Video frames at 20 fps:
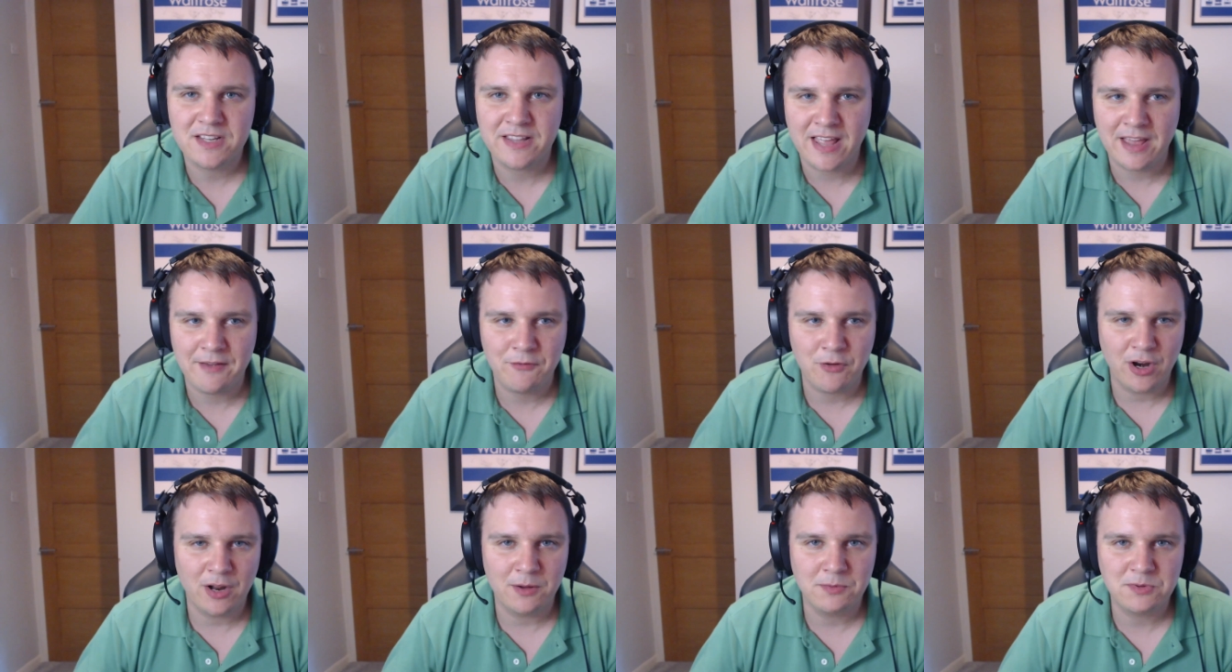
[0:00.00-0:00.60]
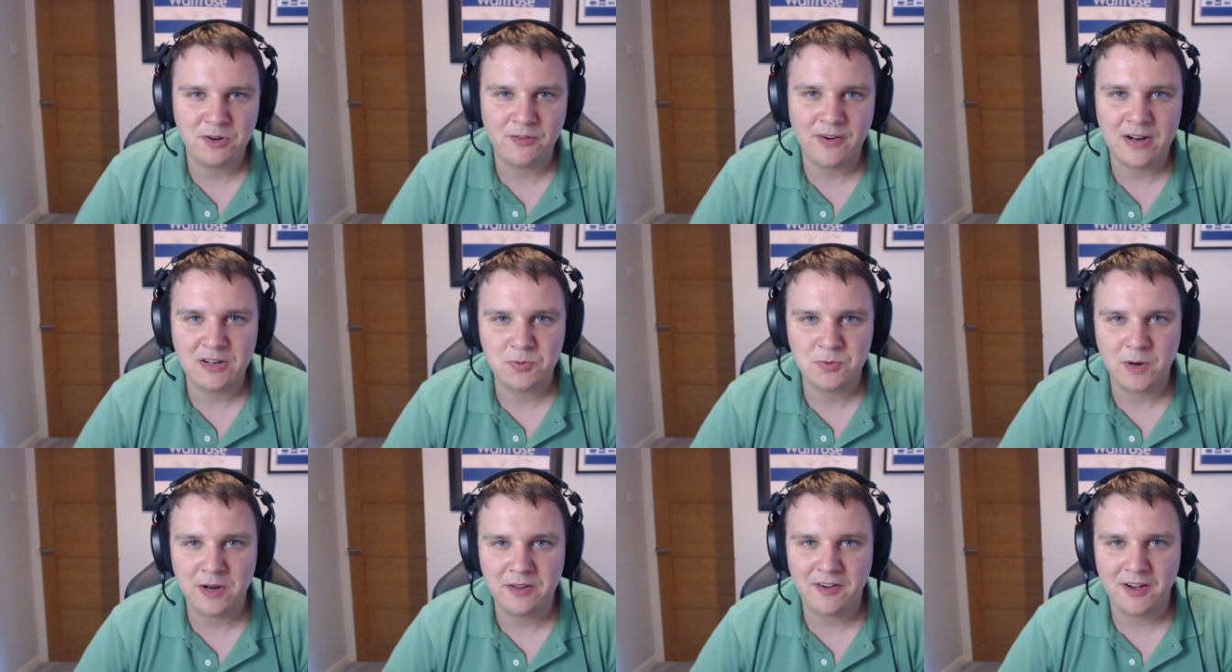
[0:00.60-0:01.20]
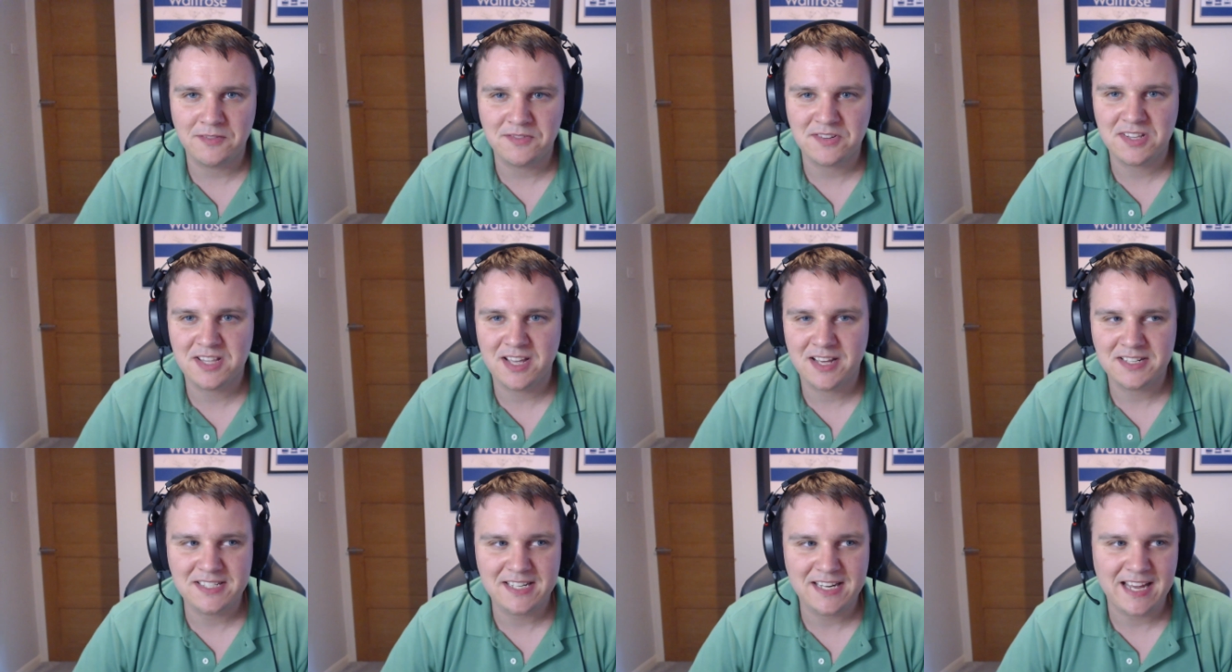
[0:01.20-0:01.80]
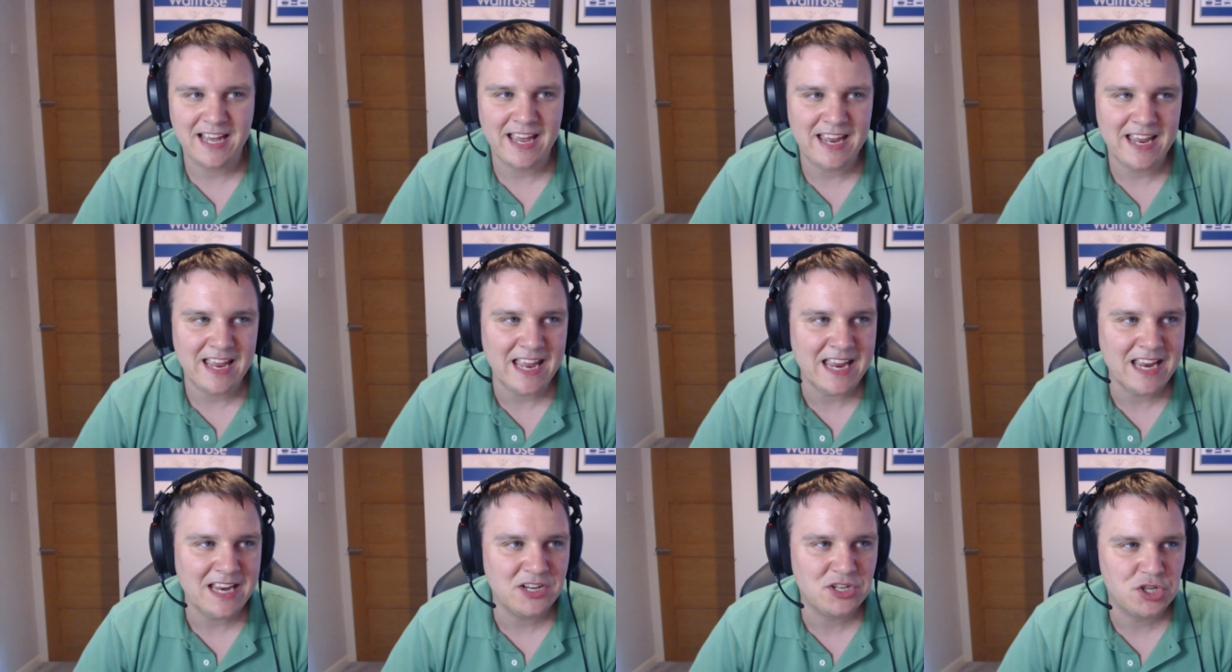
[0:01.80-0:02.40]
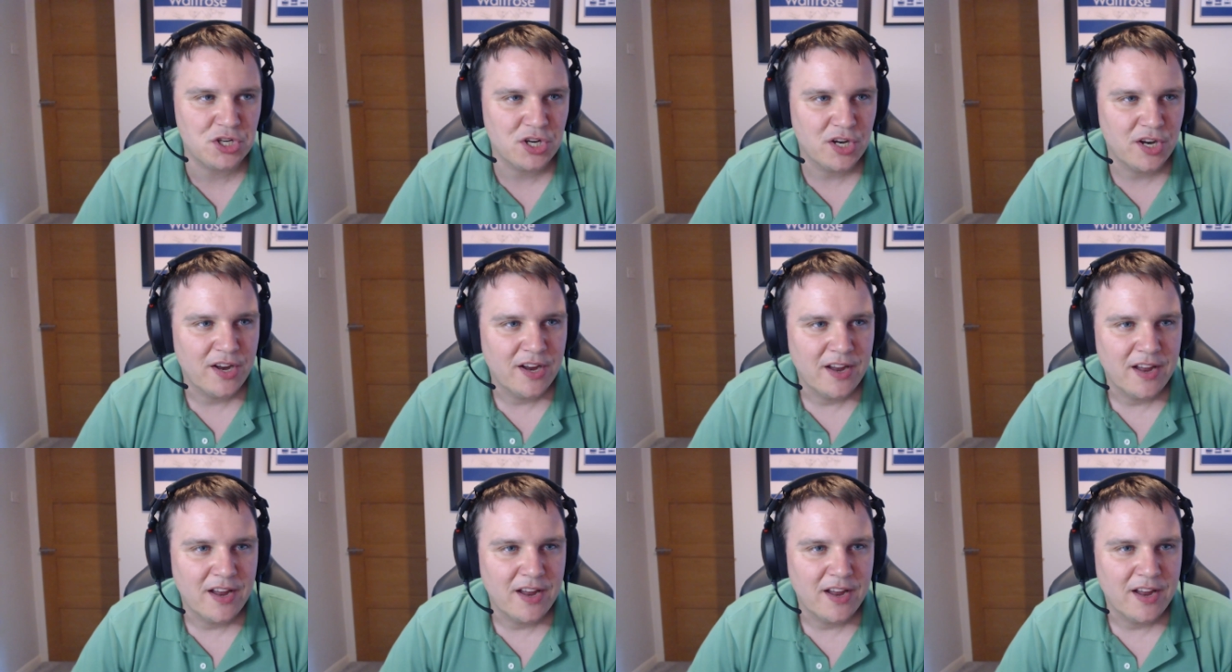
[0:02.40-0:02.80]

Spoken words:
They've gone up to around 25 to 30k each.